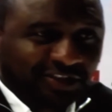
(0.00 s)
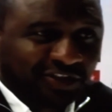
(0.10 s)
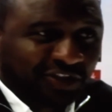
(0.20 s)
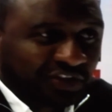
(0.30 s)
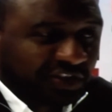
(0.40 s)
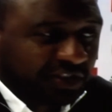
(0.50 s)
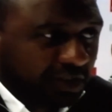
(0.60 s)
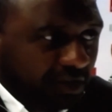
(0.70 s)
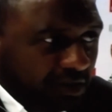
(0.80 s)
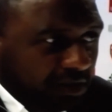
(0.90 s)
It's just,
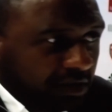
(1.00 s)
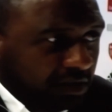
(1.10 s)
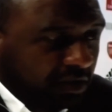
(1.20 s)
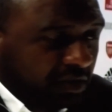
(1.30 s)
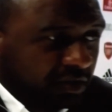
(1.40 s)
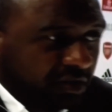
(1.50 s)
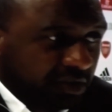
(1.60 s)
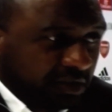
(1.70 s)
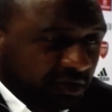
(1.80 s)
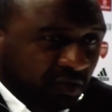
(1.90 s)

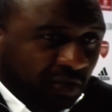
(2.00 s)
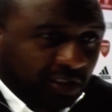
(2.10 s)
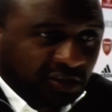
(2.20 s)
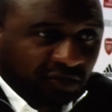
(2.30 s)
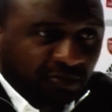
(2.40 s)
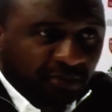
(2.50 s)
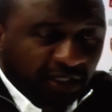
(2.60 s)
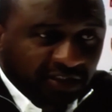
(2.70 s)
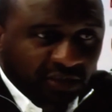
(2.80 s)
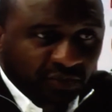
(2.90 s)
the quality of the
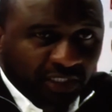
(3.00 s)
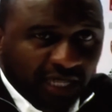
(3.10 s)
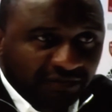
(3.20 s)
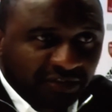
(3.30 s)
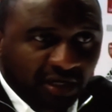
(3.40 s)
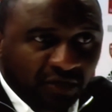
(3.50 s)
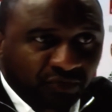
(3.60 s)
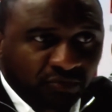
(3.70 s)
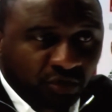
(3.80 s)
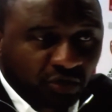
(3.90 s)
player that we have in our
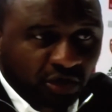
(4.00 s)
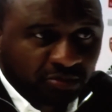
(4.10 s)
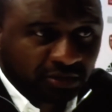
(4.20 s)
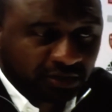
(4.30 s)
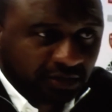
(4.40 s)
football club.